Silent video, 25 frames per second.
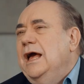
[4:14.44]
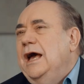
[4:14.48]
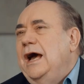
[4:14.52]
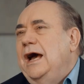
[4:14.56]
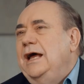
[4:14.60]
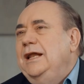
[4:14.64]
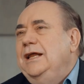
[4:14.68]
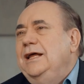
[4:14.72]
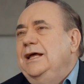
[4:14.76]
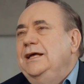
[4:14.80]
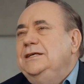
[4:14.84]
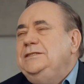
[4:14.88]

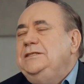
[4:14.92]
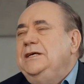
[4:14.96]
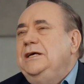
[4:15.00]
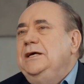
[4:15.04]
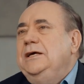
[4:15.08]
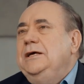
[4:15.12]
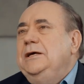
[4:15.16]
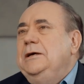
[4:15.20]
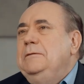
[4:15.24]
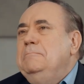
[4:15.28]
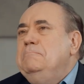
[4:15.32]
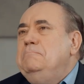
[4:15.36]
And is
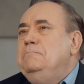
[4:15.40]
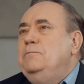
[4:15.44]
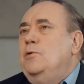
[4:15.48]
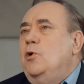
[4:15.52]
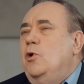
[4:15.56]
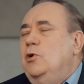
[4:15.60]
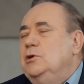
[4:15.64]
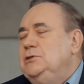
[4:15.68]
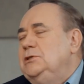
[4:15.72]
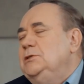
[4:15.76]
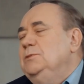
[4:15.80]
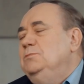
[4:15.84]
it
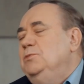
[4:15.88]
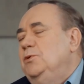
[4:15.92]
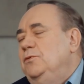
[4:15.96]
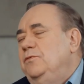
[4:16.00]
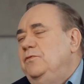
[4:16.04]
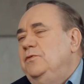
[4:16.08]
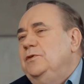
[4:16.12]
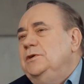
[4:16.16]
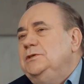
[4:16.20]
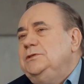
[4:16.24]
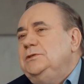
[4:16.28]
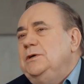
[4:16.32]
impossible
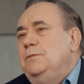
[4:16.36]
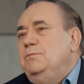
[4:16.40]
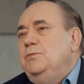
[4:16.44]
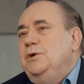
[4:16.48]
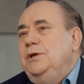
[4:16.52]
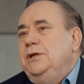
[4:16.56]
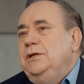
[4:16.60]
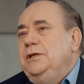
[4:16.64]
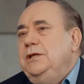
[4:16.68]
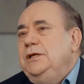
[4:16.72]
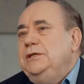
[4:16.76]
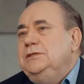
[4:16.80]
for
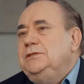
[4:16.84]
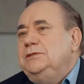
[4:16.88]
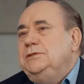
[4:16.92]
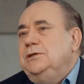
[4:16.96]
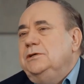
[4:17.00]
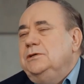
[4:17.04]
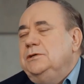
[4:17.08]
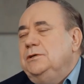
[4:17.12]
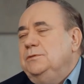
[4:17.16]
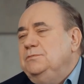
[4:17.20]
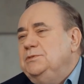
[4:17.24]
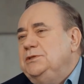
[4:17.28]
someone in these
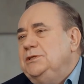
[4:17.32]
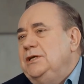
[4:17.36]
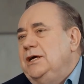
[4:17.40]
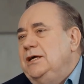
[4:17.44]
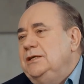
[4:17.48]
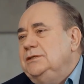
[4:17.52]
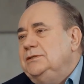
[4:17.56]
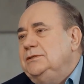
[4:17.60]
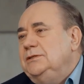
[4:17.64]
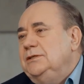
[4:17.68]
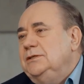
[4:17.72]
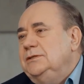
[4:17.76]

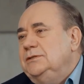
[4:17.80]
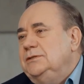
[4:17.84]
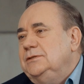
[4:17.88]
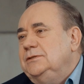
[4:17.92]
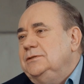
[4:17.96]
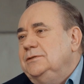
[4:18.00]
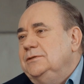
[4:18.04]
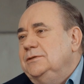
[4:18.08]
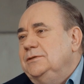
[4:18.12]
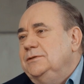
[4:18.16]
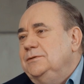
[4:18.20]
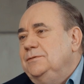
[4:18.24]
circumstances
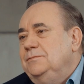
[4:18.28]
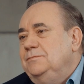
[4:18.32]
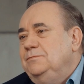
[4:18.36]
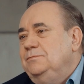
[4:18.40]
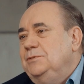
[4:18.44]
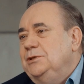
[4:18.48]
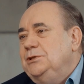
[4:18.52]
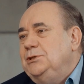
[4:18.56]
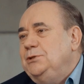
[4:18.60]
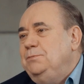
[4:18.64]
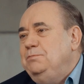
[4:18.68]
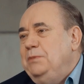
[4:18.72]
to
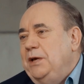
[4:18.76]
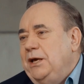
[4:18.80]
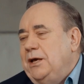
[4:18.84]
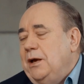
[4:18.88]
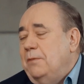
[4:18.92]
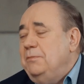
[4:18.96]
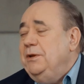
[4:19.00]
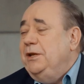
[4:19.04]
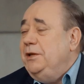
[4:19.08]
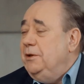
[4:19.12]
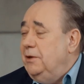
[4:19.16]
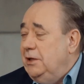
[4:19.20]
speak?
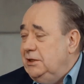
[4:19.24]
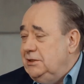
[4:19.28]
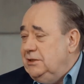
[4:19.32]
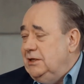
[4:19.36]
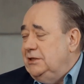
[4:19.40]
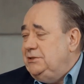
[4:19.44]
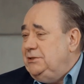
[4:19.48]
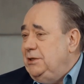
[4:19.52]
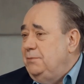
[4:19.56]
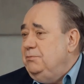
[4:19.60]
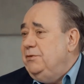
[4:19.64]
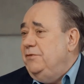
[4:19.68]
I mean,
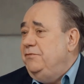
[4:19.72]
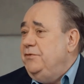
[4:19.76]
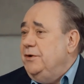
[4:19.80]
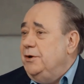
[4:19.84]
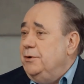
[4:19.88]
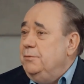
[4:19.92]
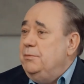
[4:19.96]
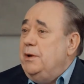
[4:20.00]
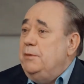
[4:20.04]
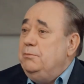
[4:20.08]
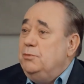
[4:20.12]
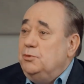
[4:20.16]
Asim Rafiq,
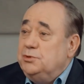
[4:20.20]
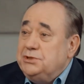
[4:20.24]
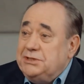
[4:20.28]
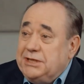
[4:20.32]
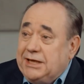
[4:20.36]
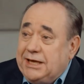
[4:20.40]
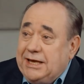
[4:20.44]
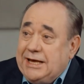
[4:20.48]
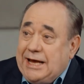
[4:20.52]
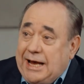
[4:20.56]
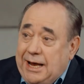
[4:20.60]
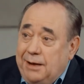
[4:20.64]
remember, was the
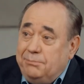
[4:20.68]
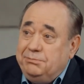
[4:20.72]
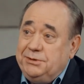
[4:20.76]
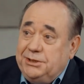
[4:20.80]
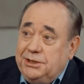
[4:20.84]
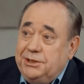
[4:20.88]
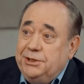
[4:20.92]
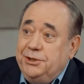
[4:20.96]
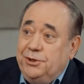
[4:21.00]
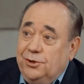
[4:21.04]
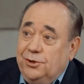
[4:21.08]
captain of